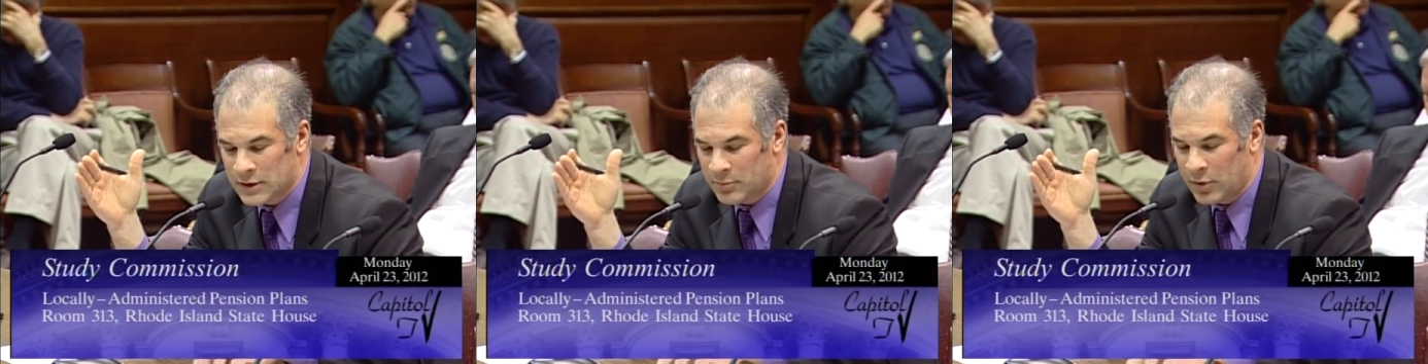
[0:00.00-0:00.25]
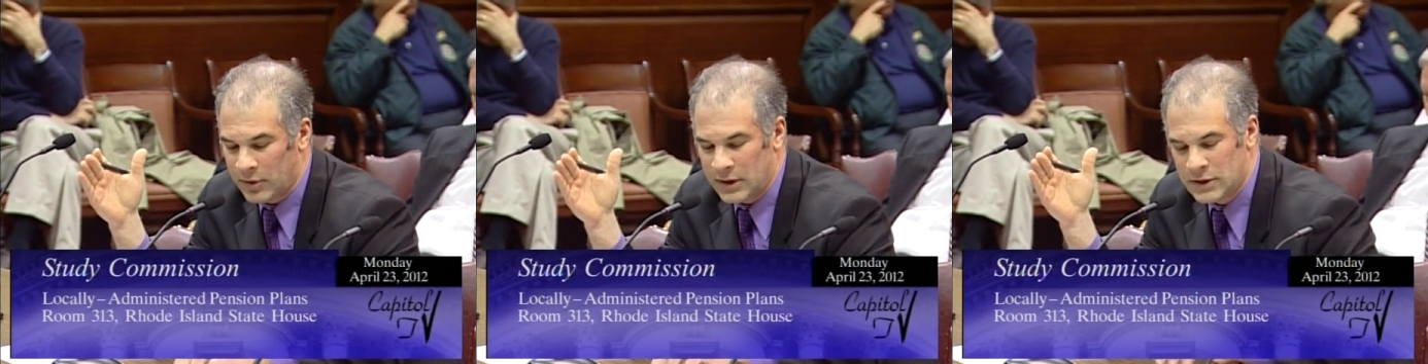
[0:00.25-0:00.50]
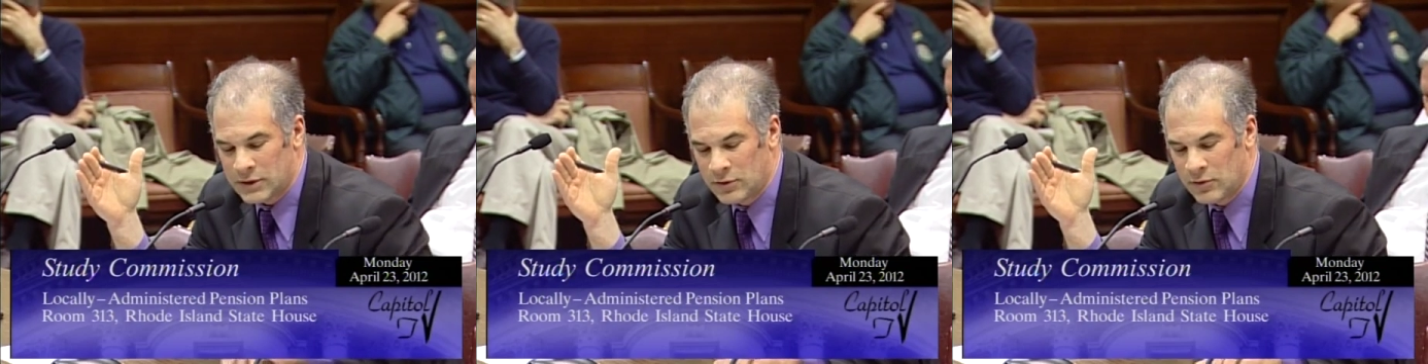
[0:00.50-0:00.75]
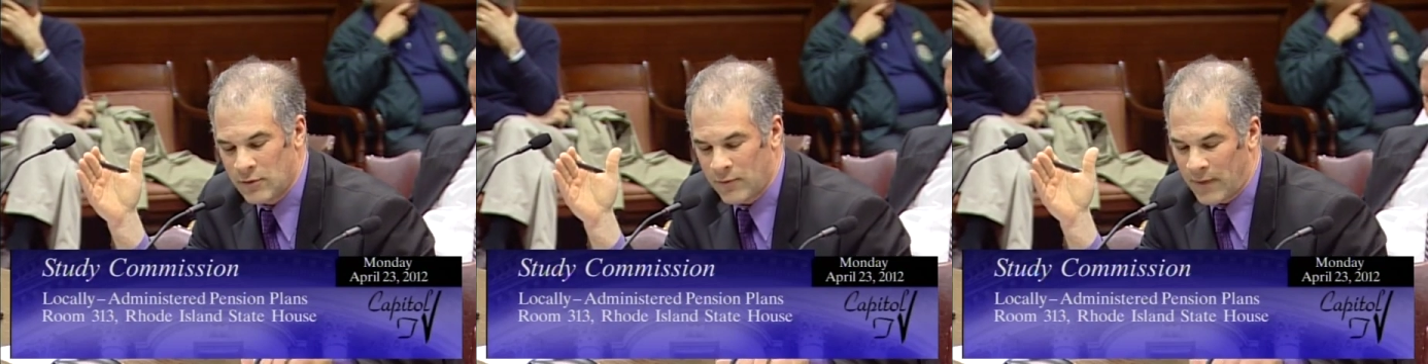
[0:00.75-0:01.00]
Police
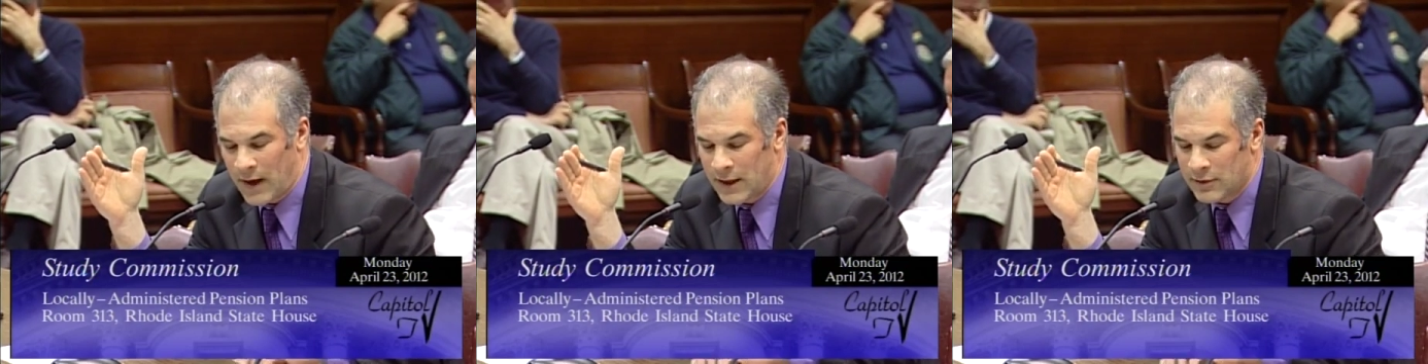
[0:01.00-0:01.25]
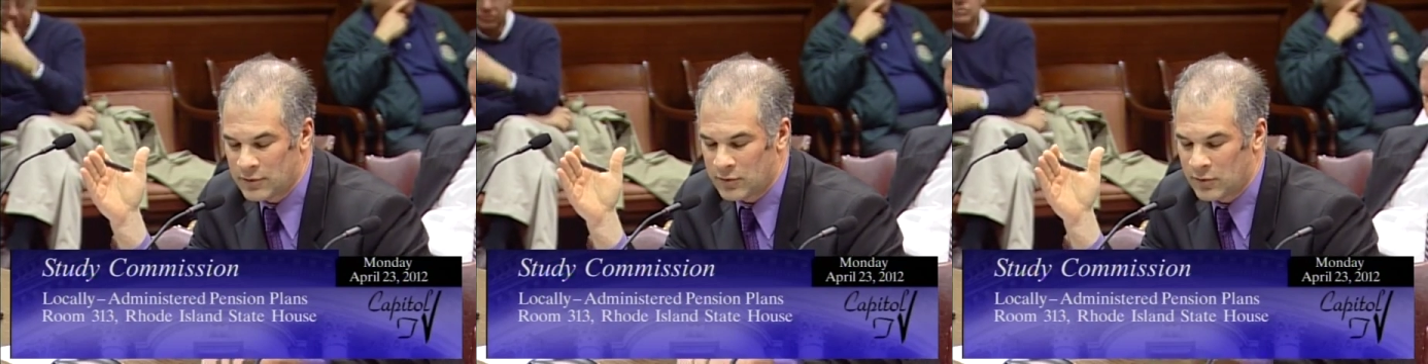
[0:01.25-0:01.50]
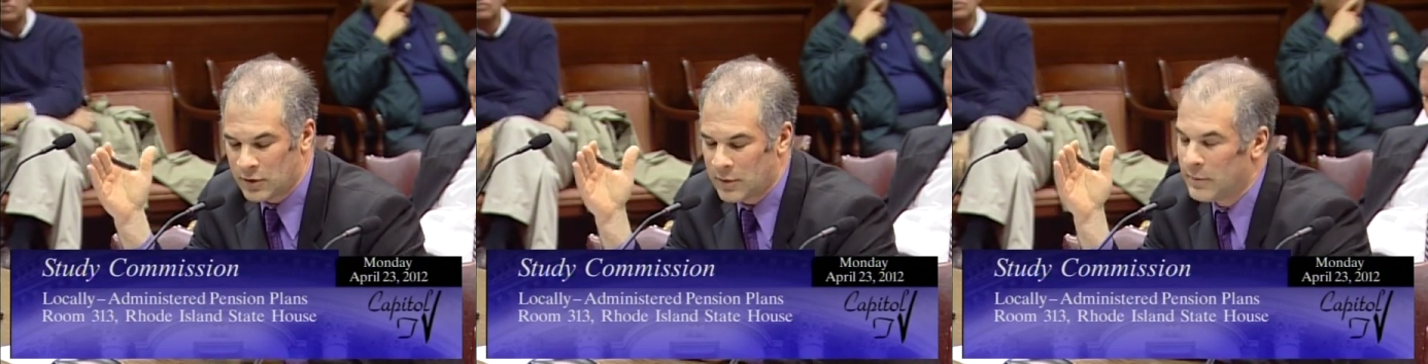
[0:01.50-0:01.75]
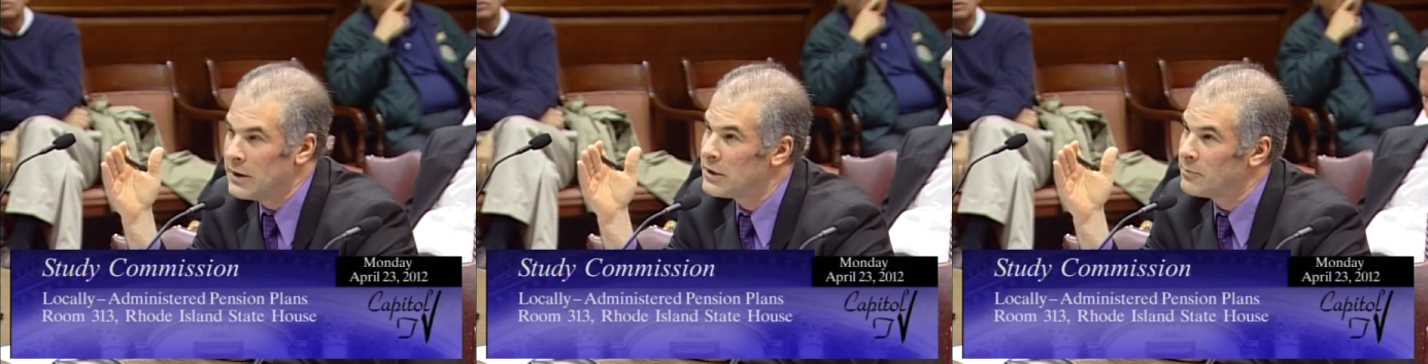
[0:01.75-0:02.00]
2, Fire 2, and the
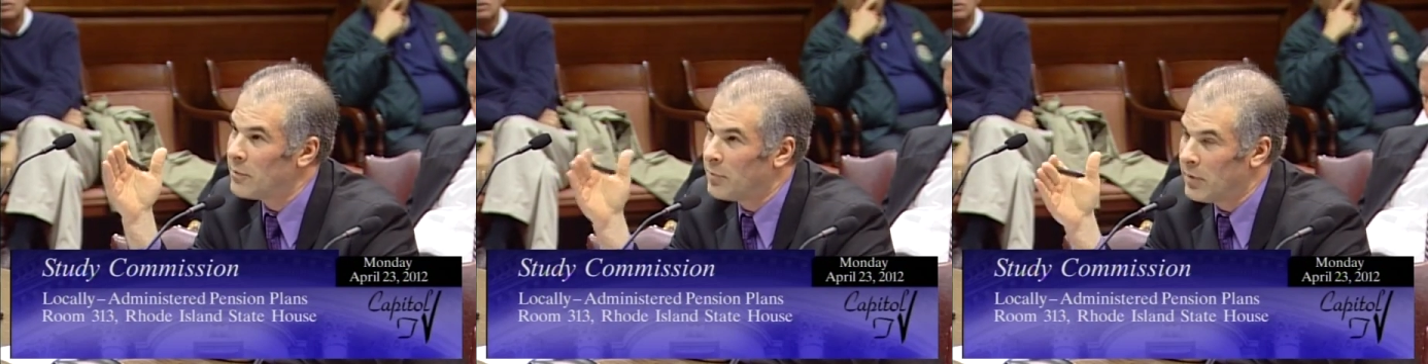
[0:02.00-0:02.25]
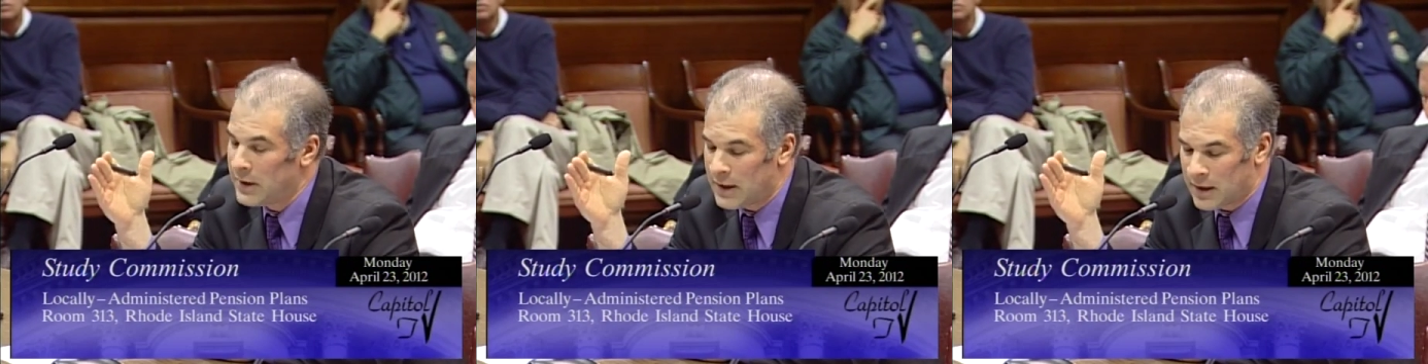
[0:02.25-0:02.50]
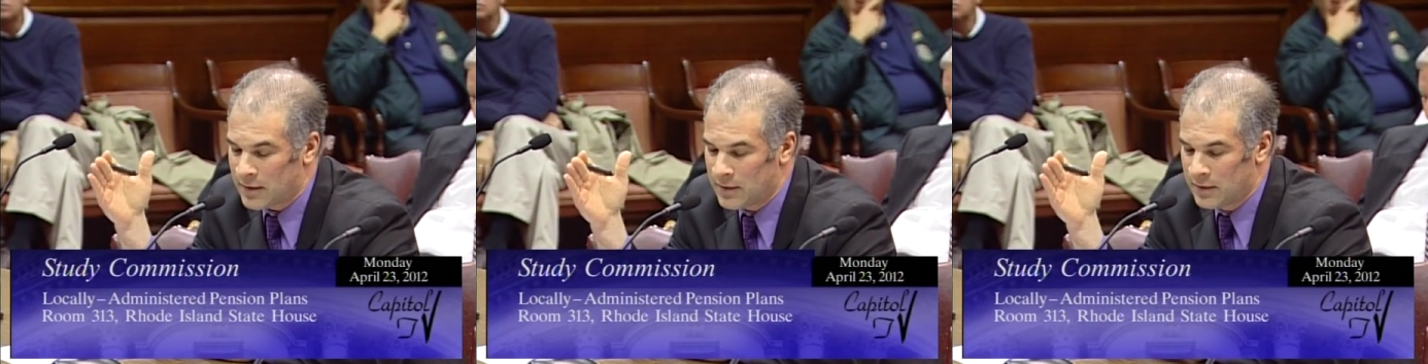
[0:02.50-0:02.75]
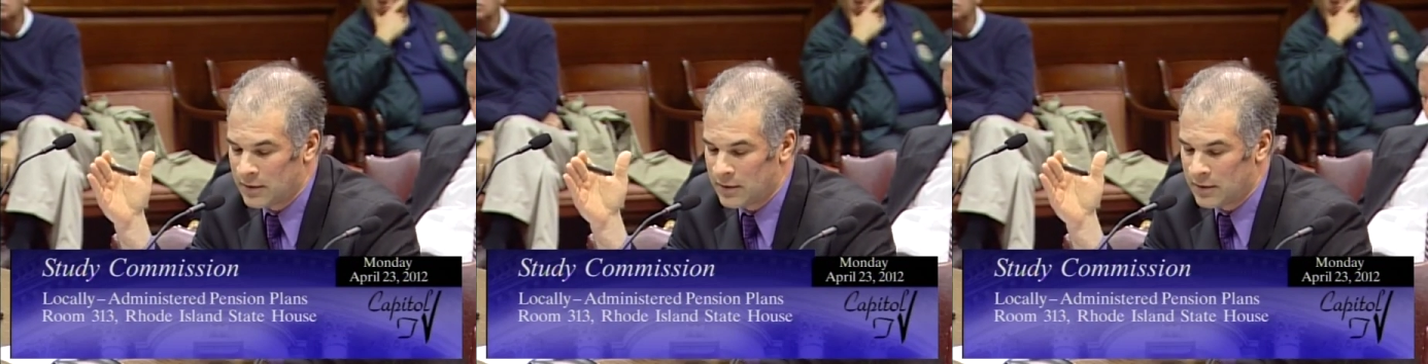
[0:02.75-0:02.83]
Municipal plan,